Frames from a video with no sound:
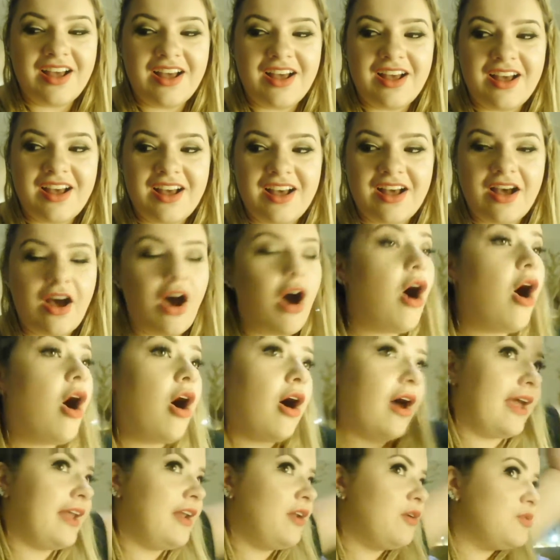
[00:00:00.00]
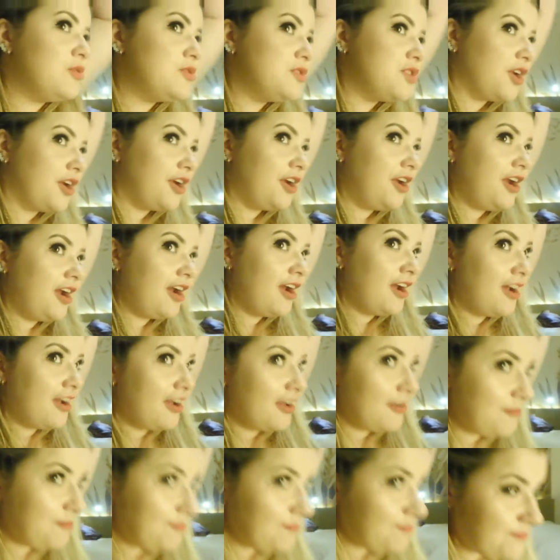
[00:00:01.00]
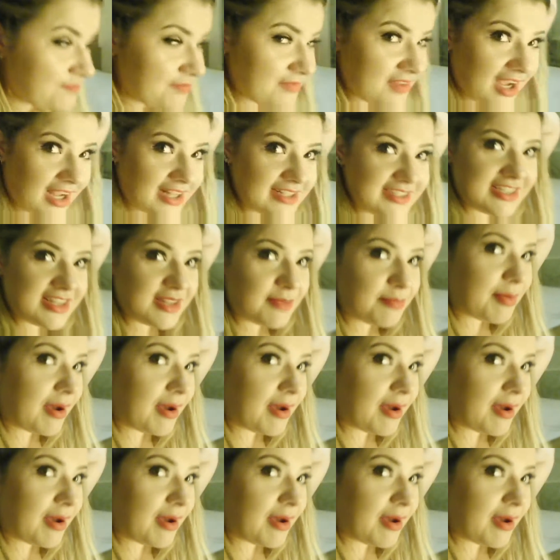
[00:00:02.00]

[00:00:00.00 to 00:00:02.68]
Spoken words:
Oh, and also, I did the Bali